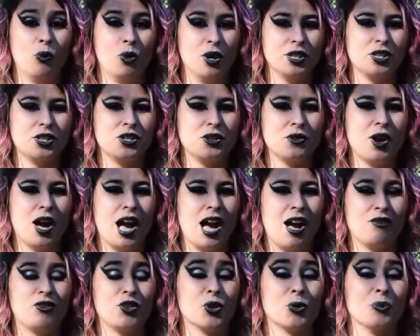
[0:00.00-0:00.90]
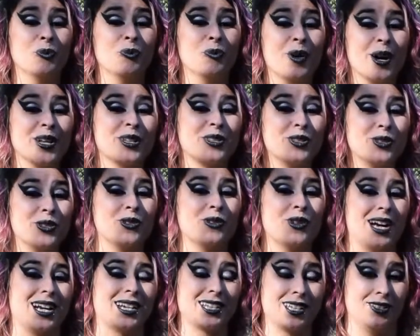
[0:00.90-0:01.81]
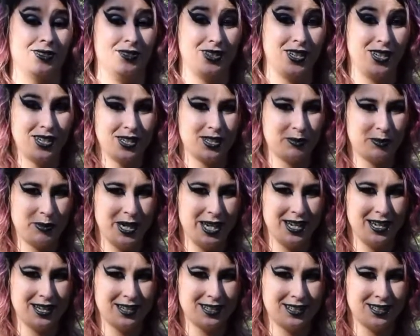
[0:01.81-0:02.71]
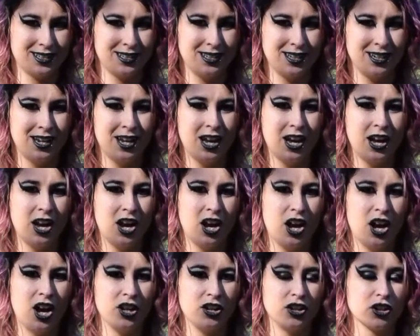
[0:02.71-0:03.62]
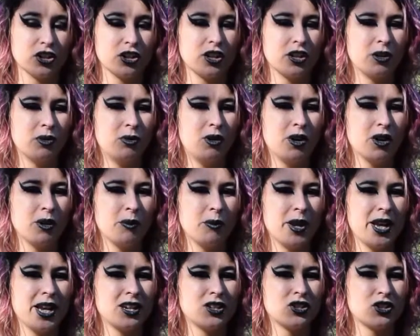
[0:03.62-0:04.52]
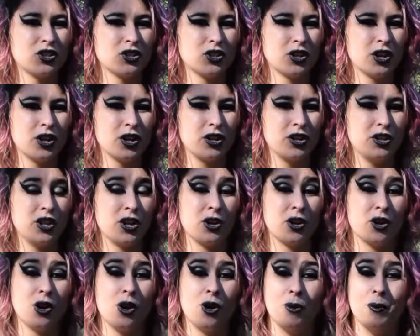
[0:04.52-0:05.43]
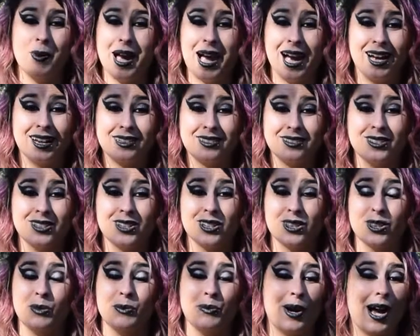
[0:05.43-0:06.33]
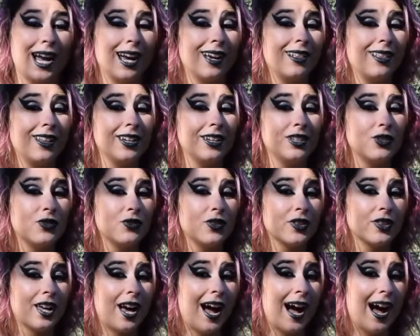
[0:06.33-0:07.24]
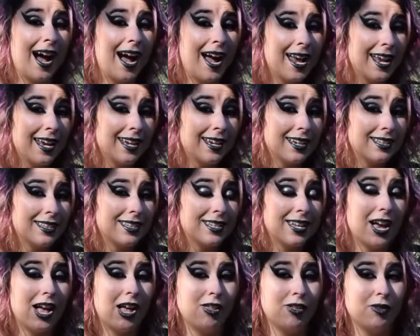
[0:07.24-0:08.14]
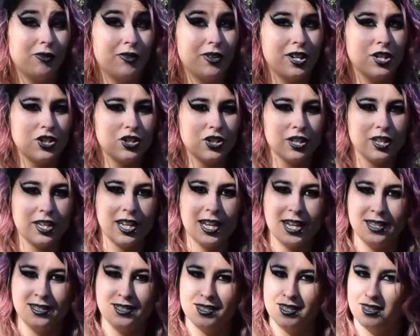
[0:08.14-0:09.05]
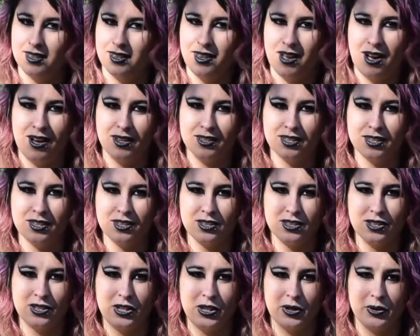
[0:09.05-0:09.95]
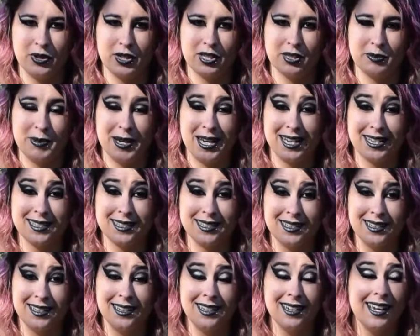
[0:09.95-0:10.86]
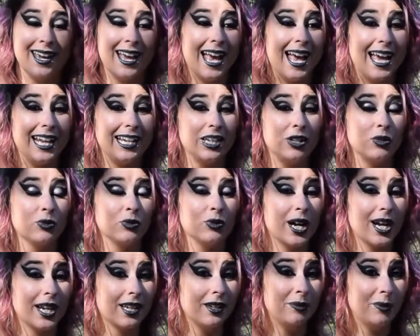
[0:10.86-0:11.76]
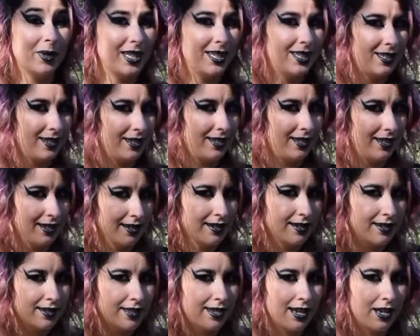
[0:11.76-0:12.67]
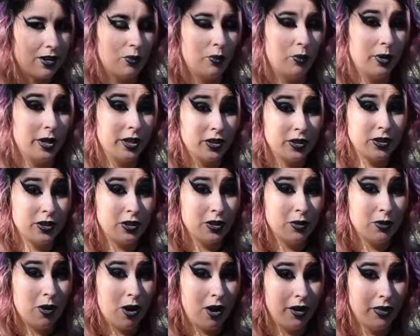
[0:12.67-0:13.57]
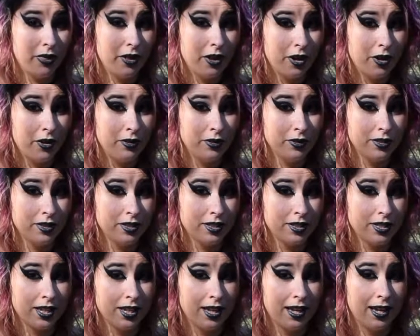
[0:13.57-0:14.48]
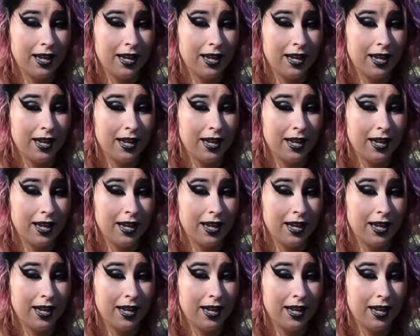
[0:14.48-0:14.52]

Once you have your must do activities picked, you're gonna wanna make sure you go back, look at the mileage for the hikes, the elevation gains and losses to expect, any recommended gear to take with you on those,